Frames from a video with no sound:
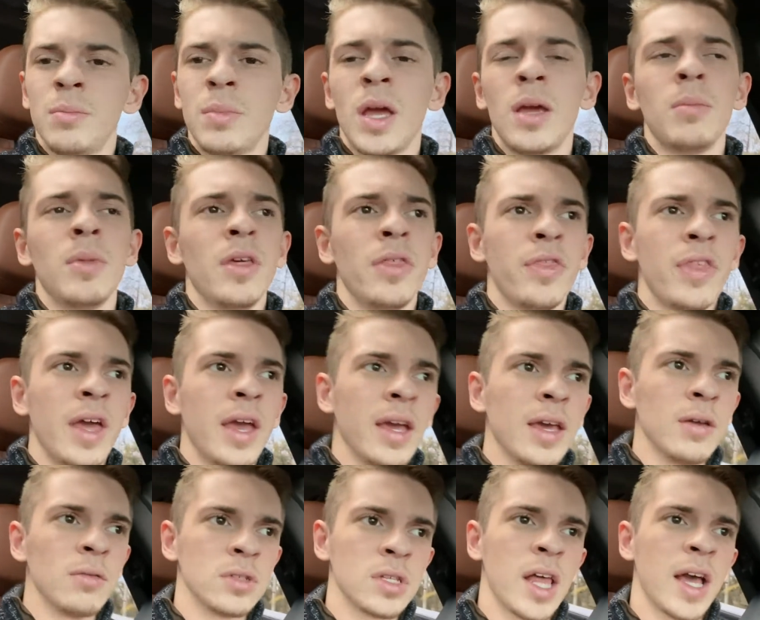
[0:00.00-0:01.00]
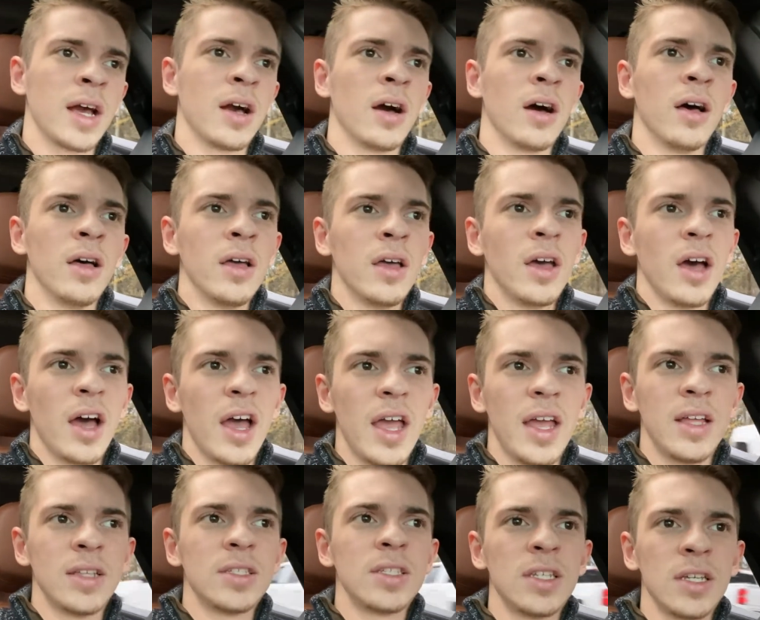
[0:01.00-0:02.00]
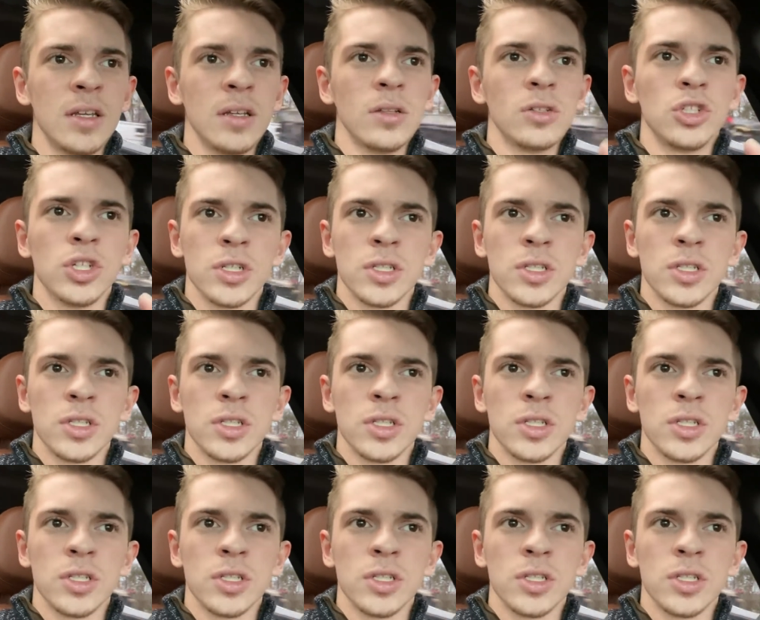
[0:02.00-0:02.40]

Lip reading: make me think. It was like a instant,